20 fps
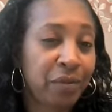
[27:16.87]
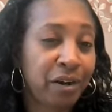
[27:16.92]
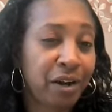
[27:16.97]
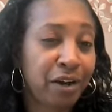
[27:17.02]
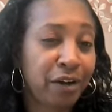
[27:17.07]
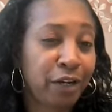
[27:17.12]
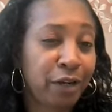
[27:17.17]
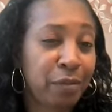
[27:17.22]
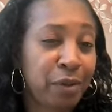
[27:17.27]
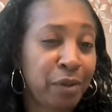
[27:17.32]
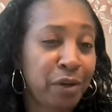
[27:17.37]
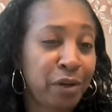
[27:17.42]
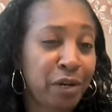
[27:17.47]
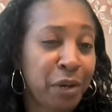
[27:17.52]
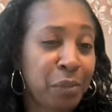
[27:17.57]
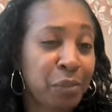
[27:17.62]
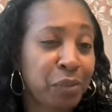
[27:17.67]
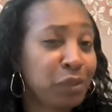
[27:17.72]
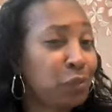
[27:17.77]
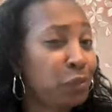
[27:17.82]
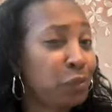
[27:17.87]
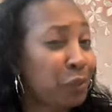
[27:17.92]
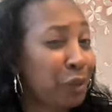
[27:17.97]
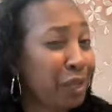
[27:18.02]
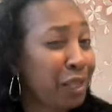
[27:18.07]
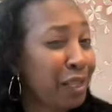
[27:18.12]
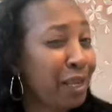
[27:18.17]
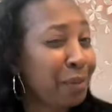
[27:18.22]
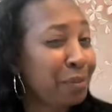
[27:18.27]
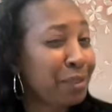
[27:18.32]
our community was
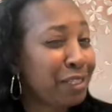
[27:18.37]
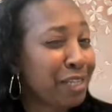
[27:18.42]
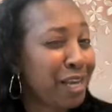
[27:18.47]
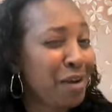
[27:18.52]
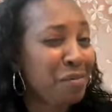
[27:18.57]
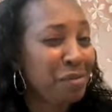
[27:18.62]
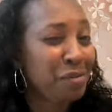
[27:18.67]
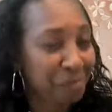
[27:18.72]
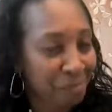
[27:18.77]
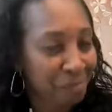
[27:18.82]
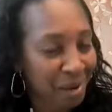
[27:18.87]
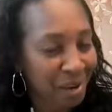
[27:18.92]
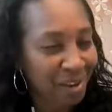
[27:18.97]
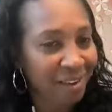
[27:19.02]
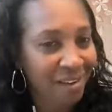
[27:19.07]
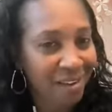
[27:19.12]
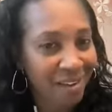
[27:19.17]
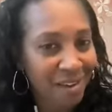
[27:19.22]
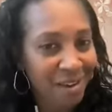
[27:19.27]
really upset with me